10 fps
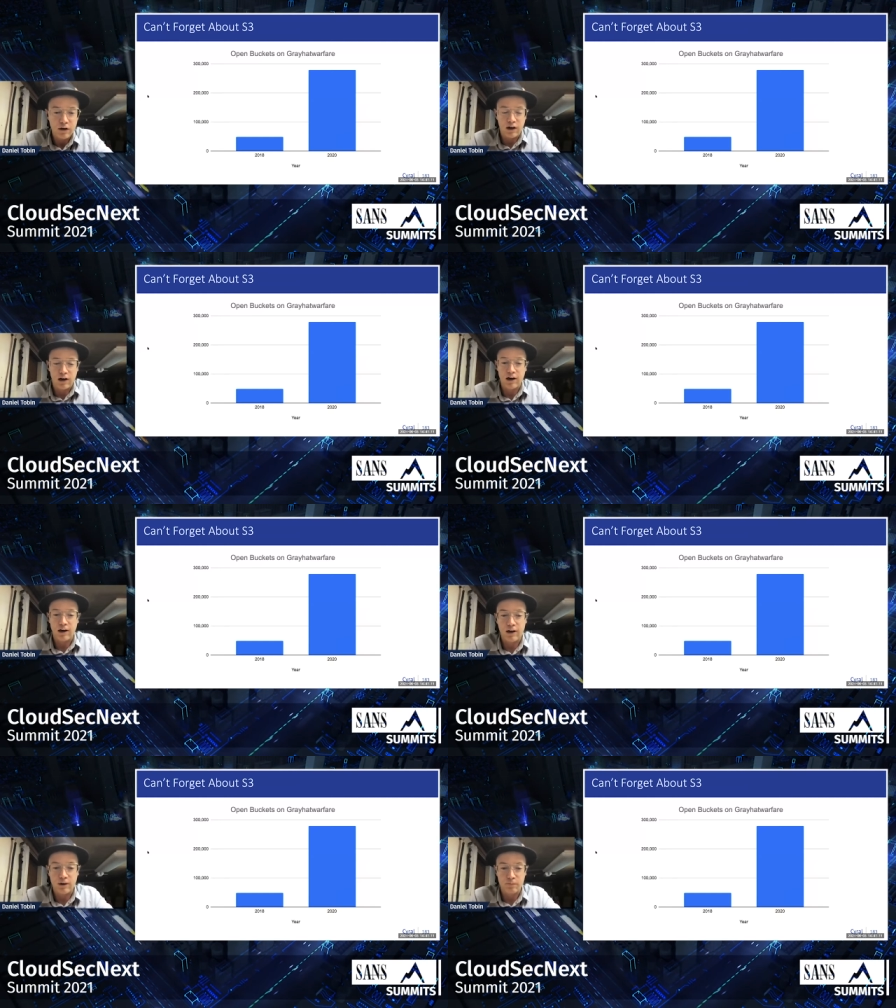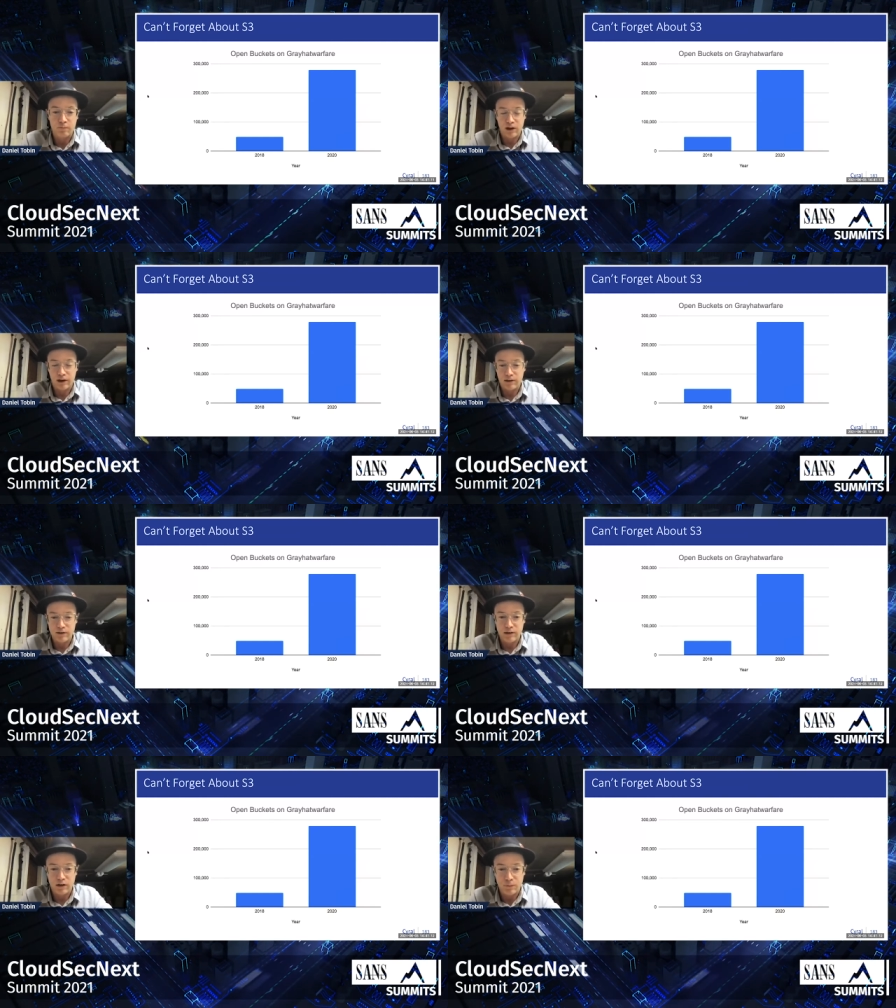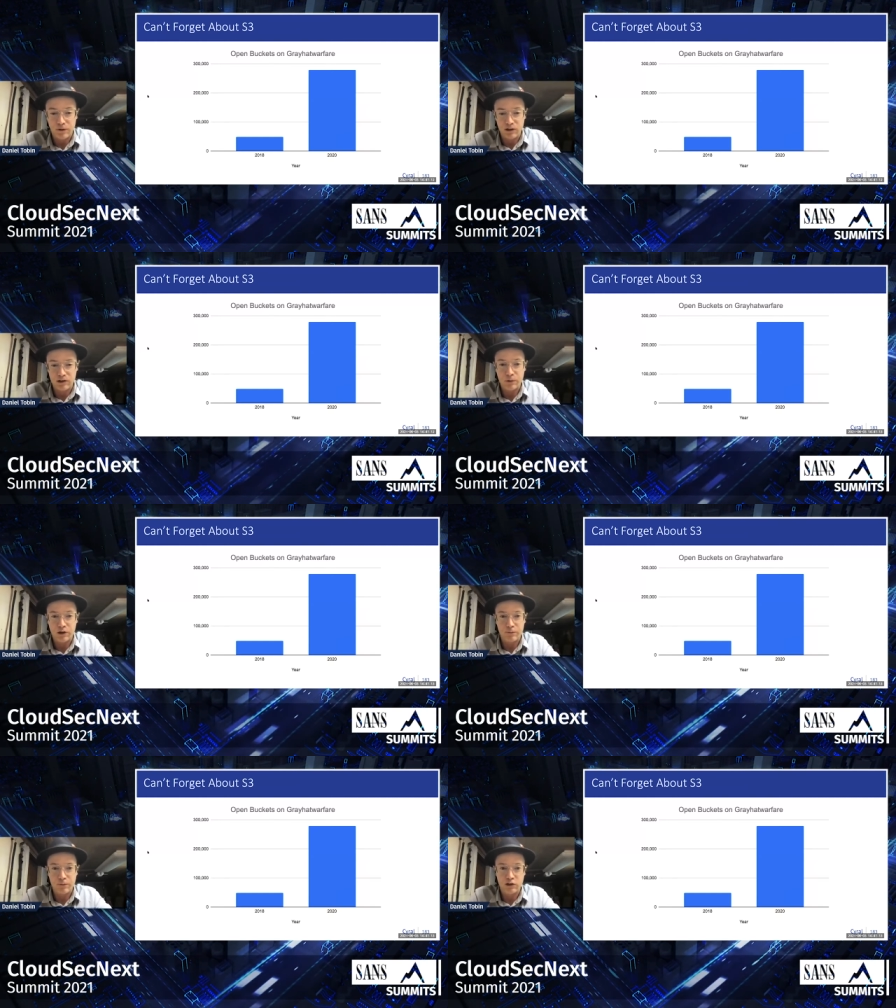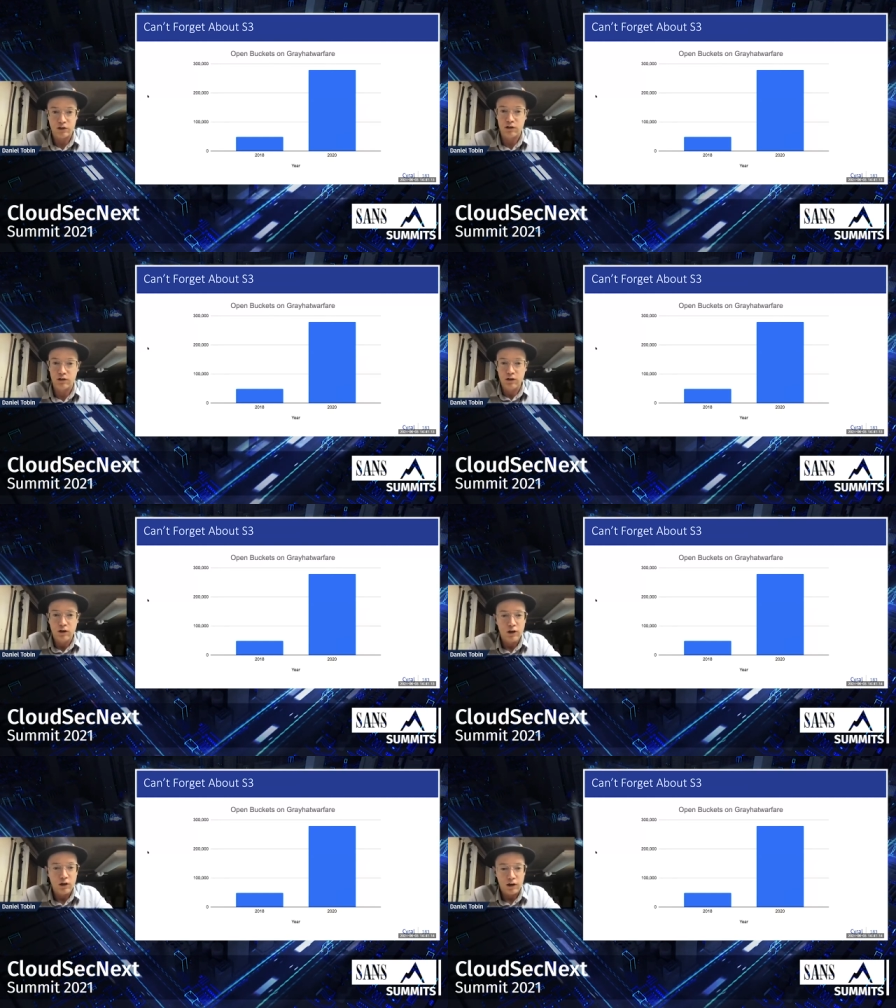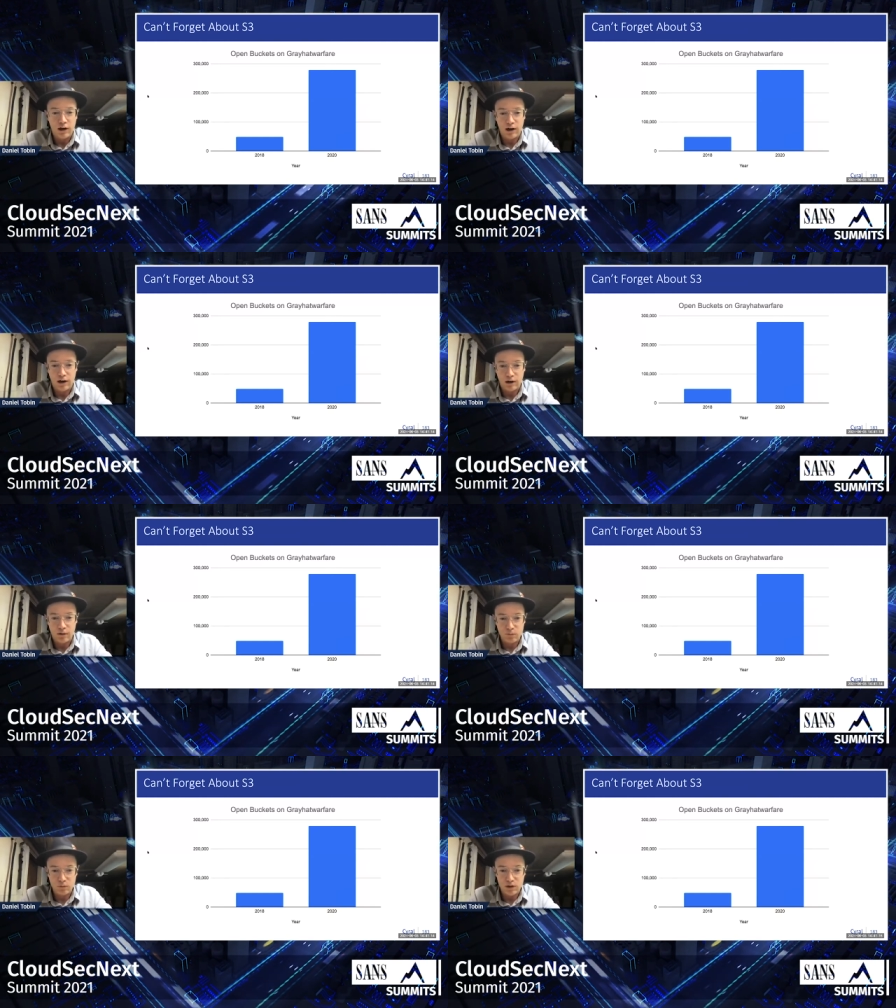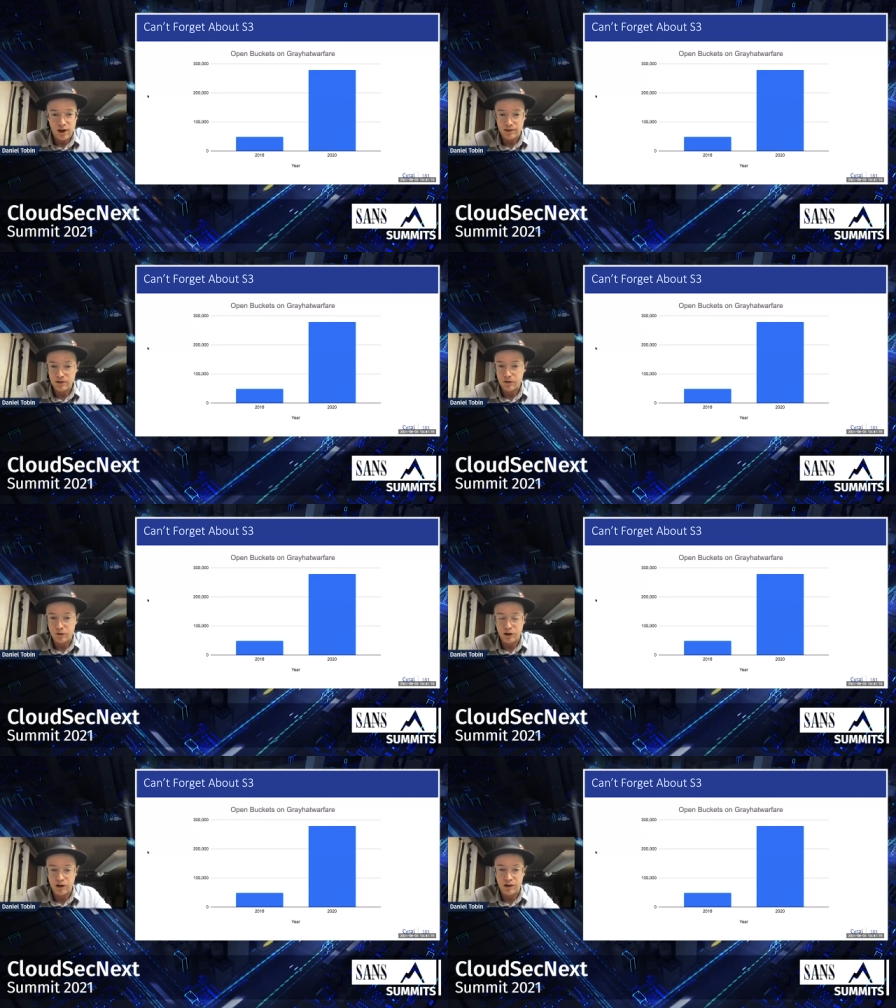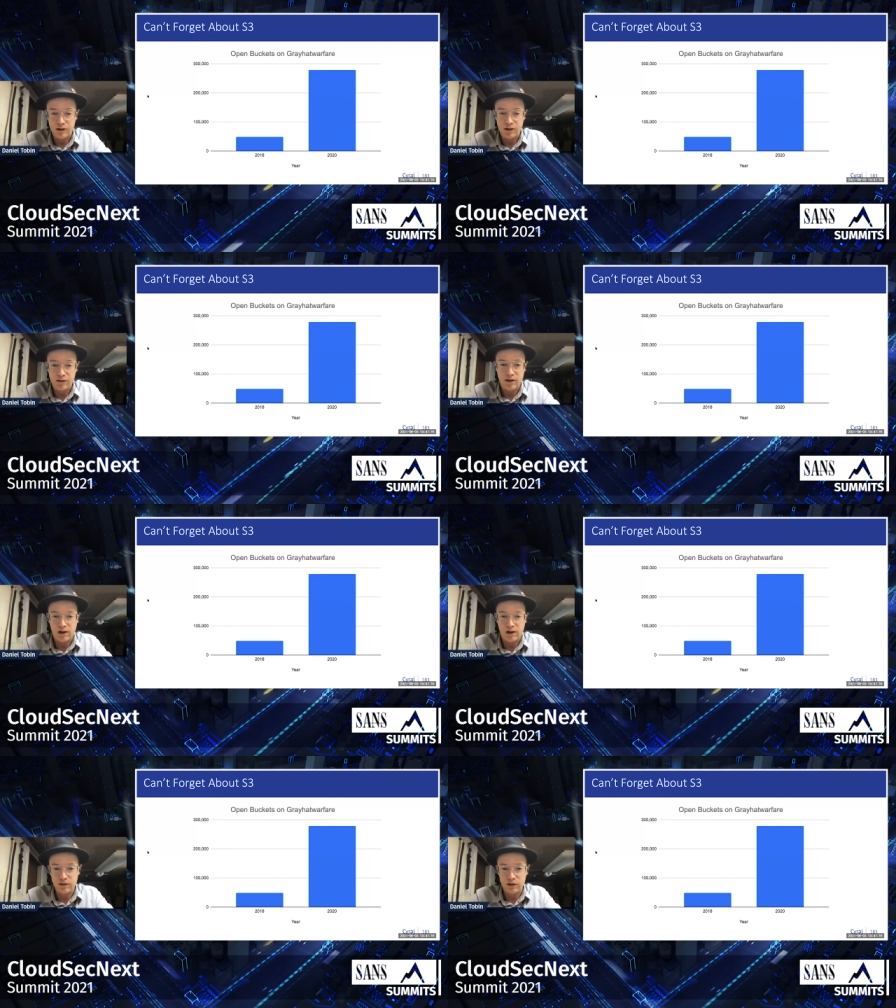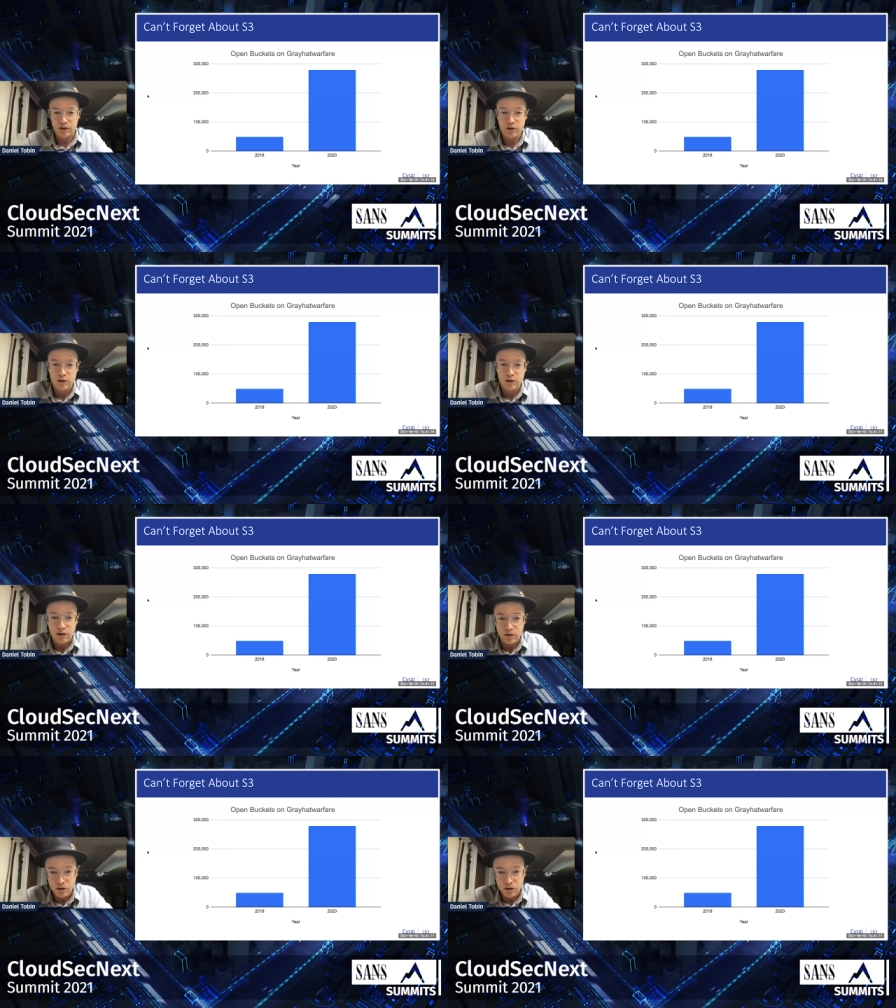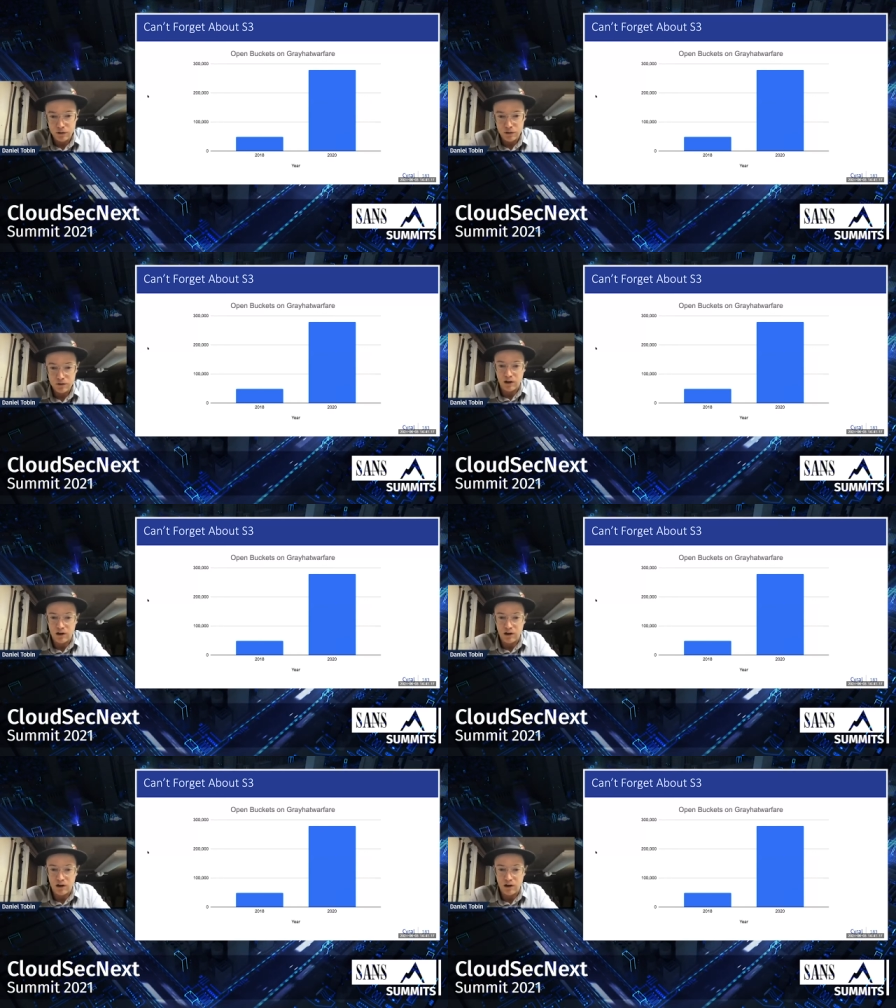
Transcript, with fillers: Um, as the previous speaker mentioned, uh, S3 is constantly in the, in the news.